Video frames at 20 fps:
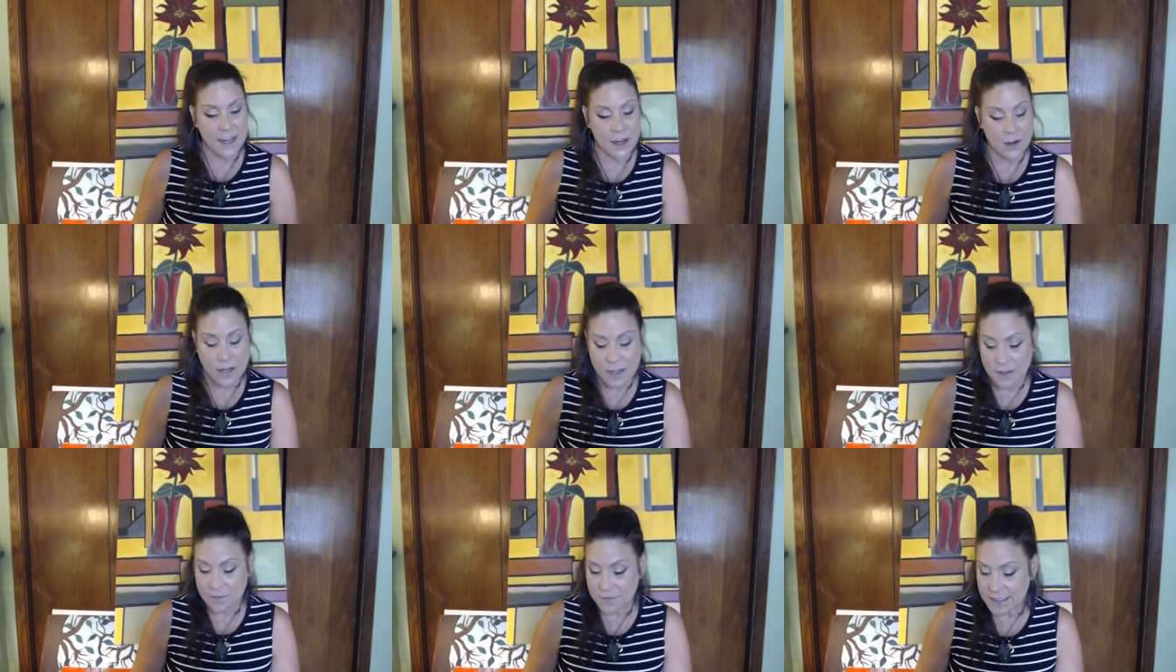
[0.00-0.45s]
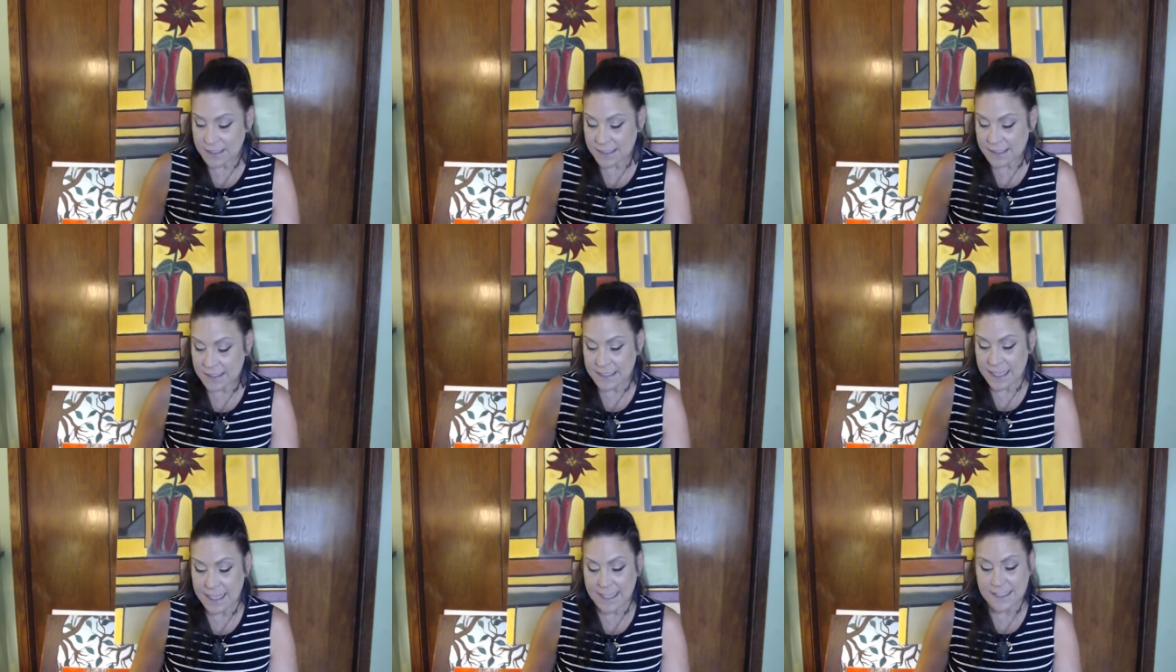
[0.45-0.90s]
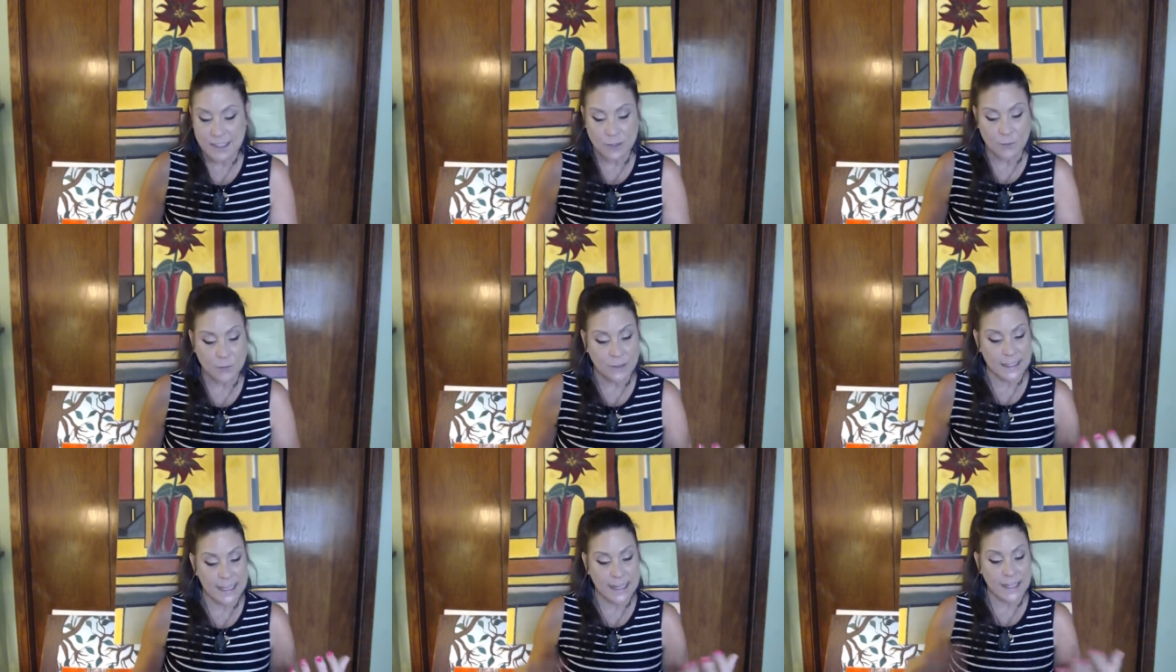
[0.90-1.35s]
area of success in
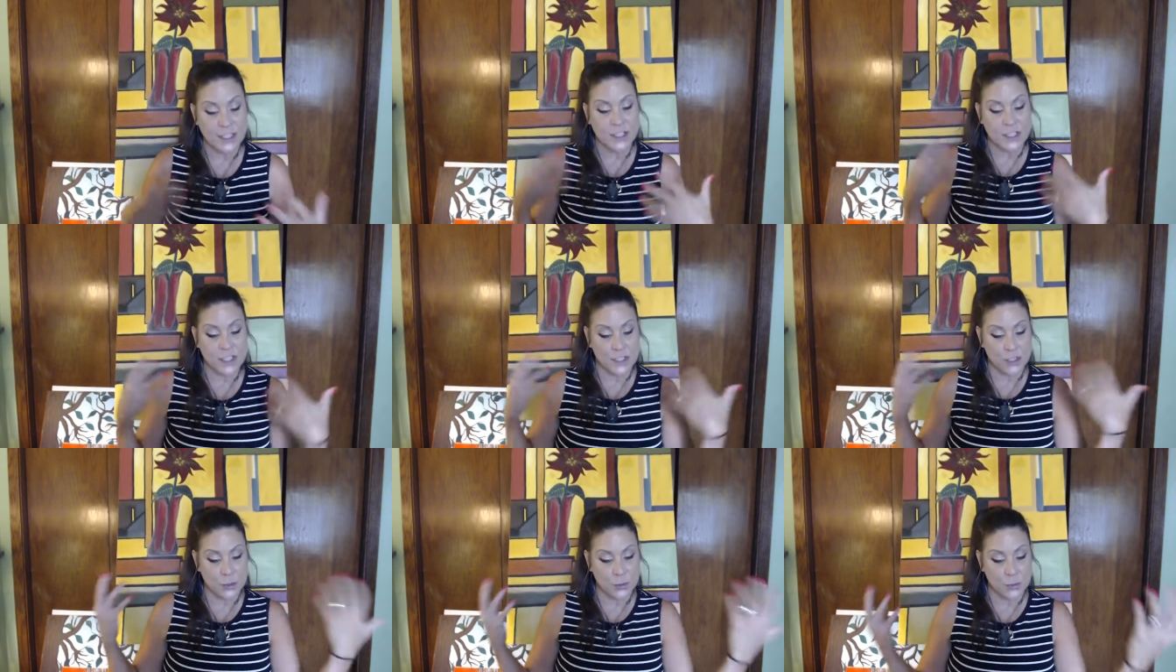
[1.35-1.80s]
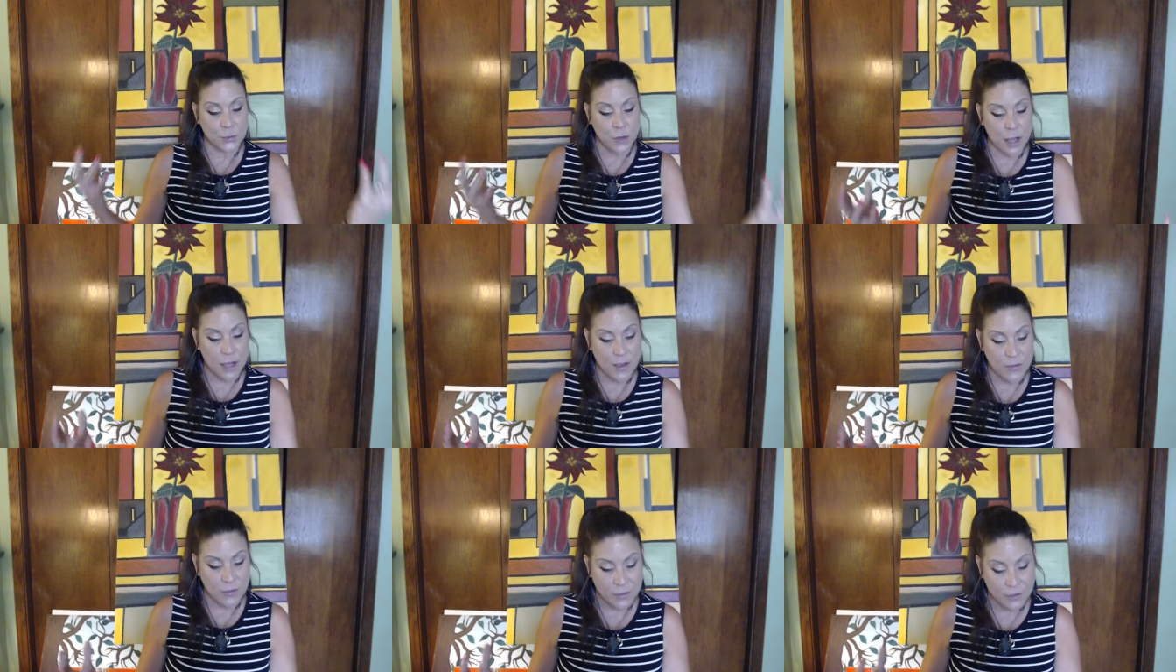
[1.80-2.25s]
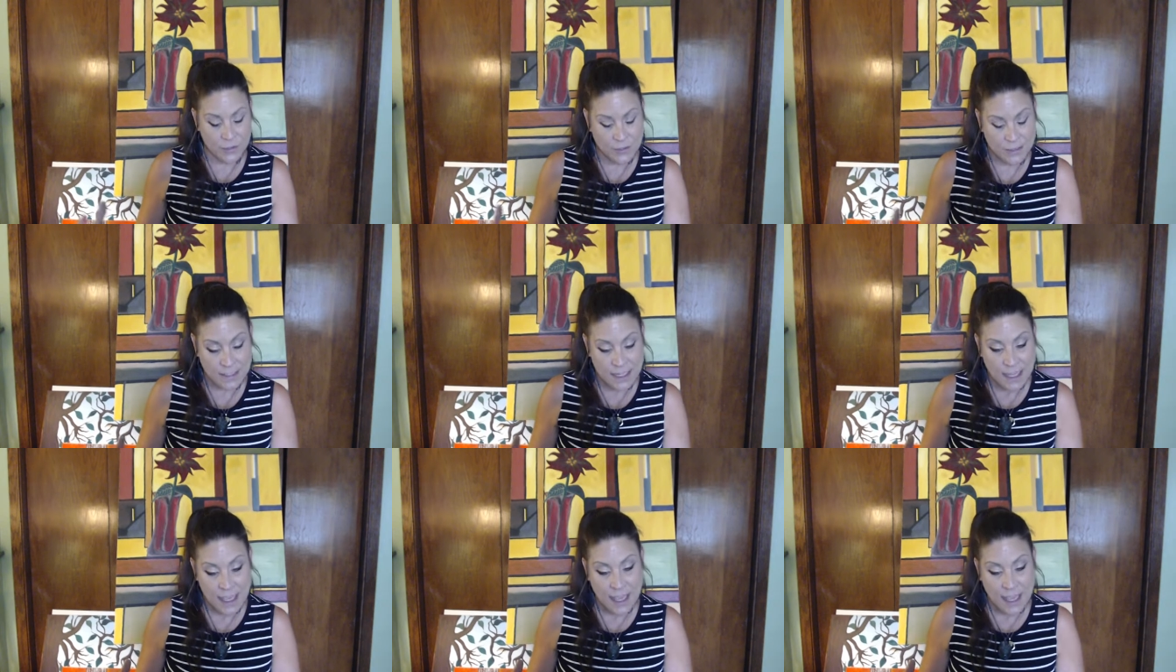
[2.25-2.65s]
relation to others,